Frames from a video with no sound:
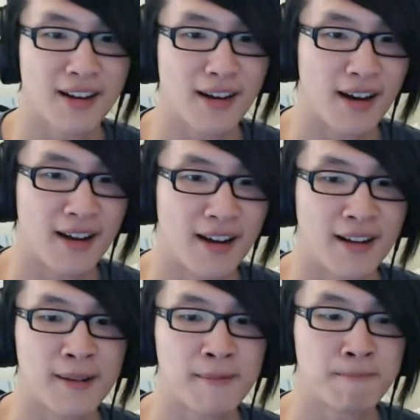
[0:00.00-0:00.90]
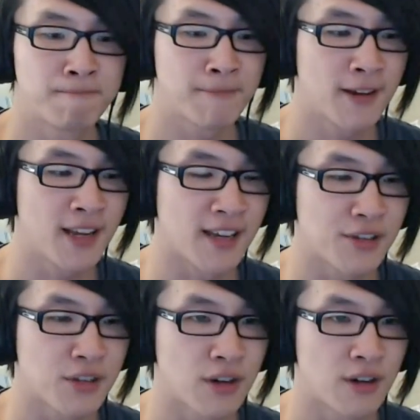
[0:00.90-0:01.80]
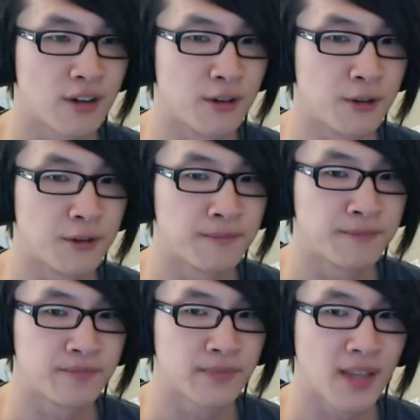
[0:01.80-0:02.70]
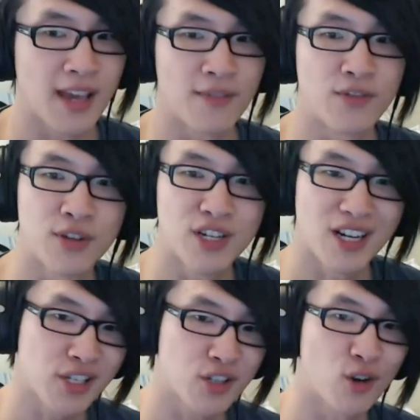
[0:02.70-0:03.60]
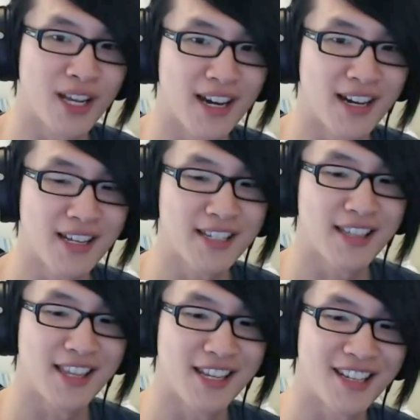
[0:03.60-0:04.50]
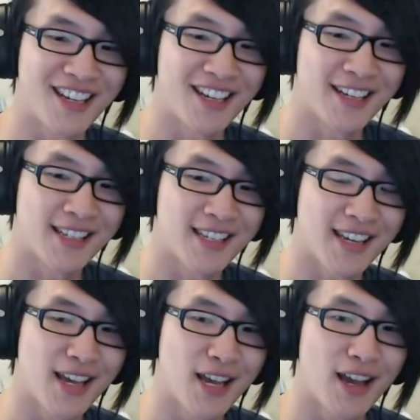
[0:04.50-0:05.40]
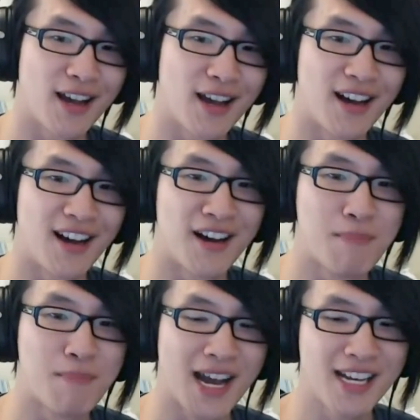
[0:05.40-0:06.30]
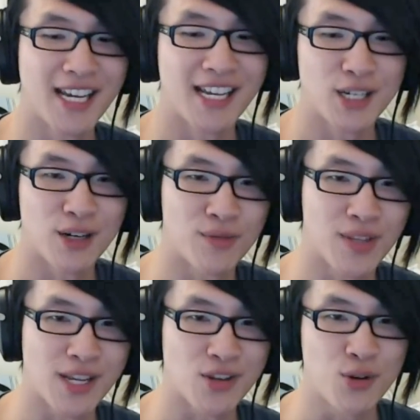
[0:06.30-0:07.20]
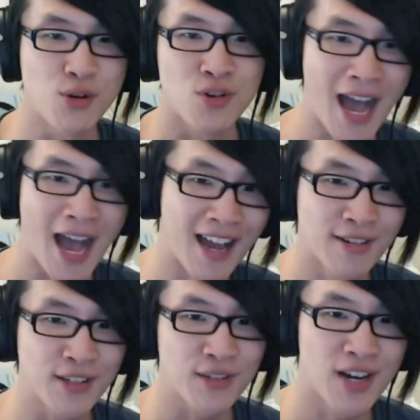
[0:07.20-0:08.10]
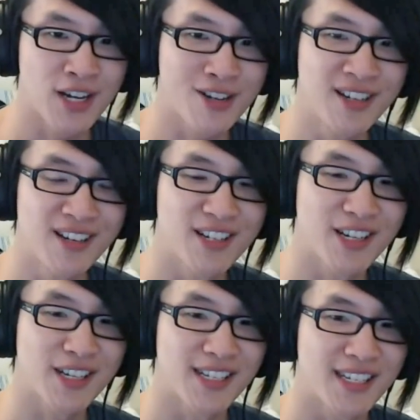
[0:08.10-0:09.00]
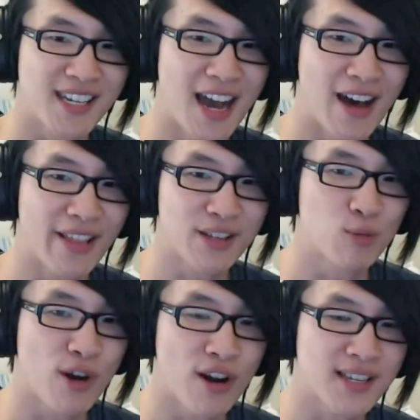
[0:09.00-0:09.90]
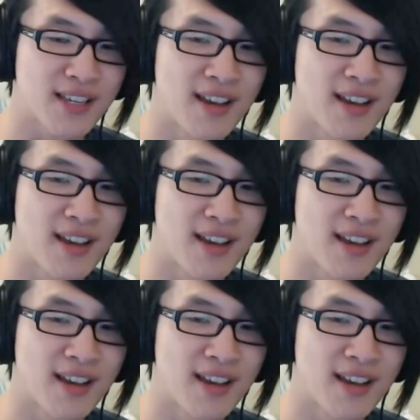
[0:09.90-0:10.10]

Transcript: Um, okay, so if you're just joining us, this is uh, my test of this Google Hangouts function, just to see how this works,